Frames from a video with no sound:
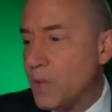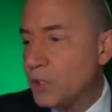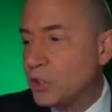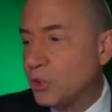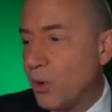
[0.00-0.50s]

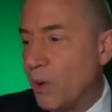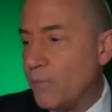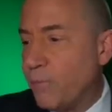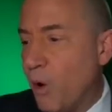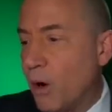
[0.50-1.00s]

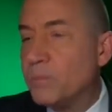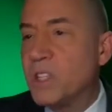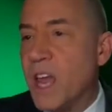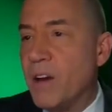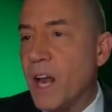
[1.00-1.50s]
Storm
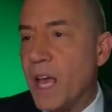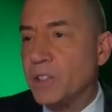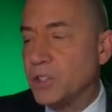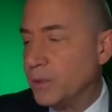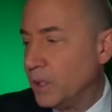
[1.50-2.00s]
forms. There it
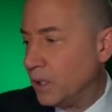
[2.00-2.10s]
is.